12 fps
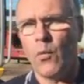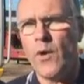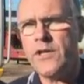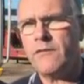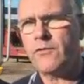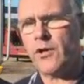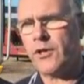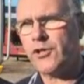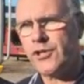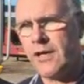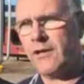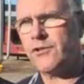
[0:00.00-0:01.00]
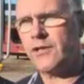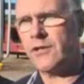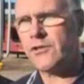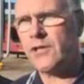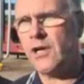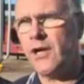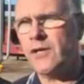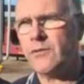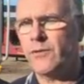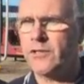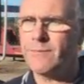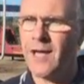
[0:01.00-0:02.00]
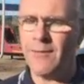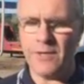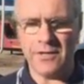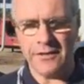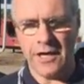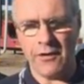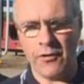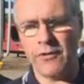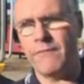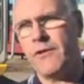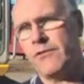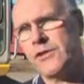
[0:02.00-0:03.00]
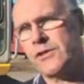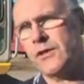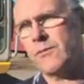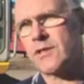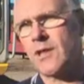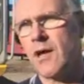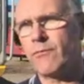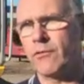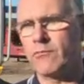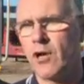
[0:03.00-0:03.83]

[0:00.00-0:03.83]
When you've got a challenging site, which may be on a very steep slope or